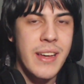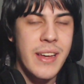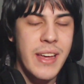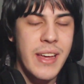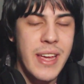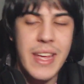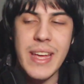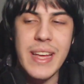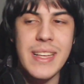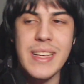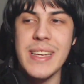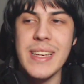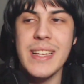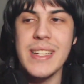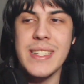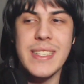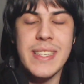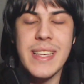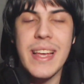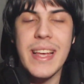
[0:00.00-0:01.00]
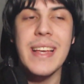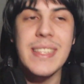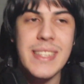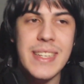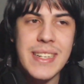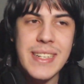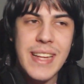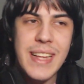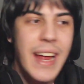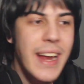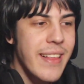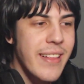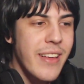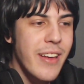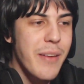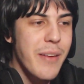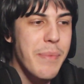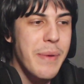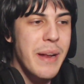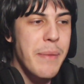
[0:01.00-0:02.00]
He just isn't. And he's
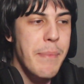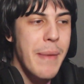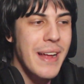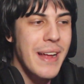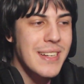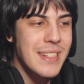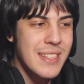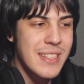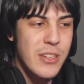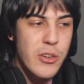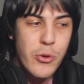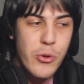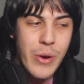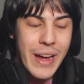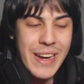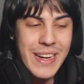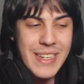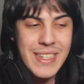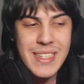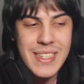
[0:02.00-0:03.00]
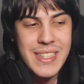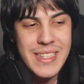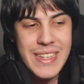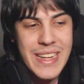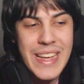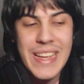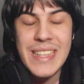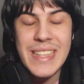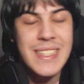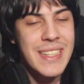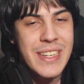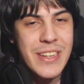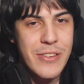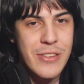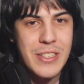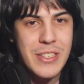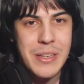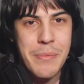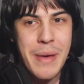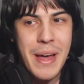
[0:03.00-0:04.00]
going to be in a magic school, and he just isn't
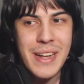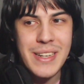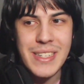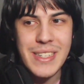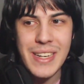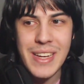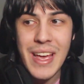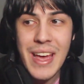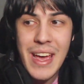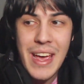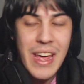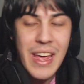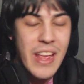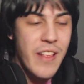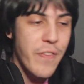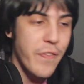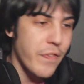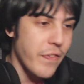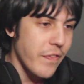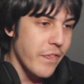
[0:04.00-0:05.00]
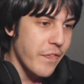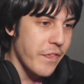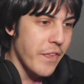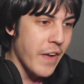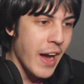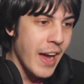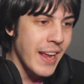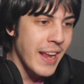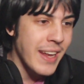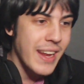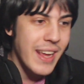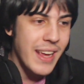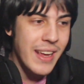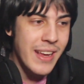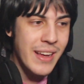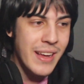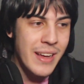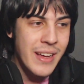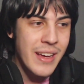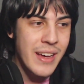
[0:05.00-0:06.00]
using magic. He's
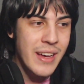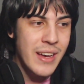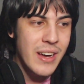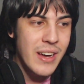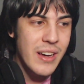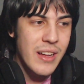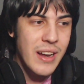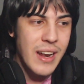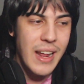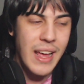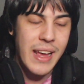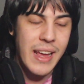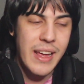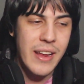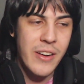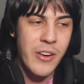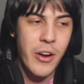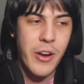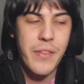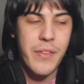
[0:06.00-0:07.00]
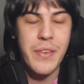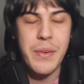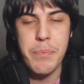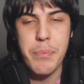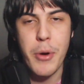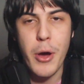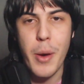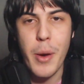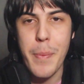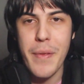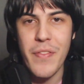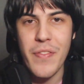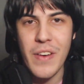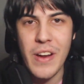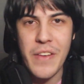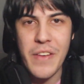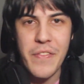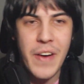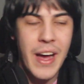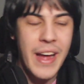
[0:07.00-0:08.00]
finding, like, not even
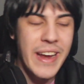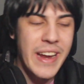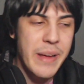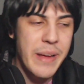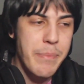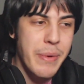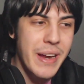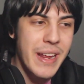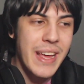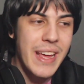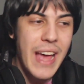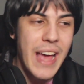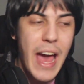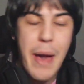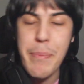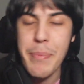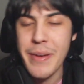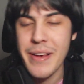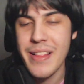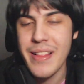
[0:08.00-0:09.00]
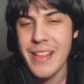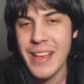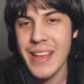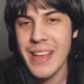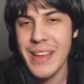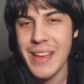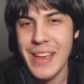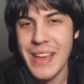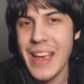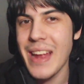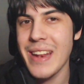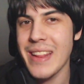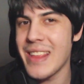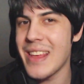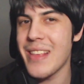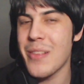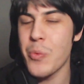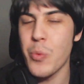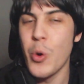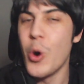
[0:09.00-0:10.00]
purposefully finding, but he happens to get
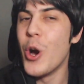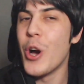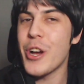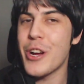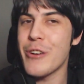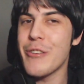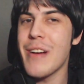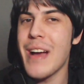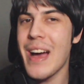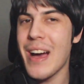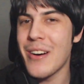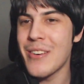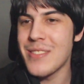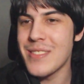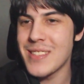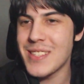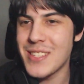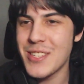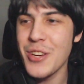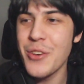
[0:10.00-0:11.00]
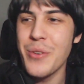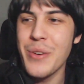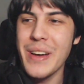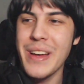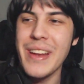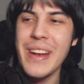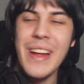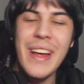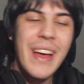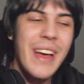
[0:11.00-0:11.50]
these workarounds to it.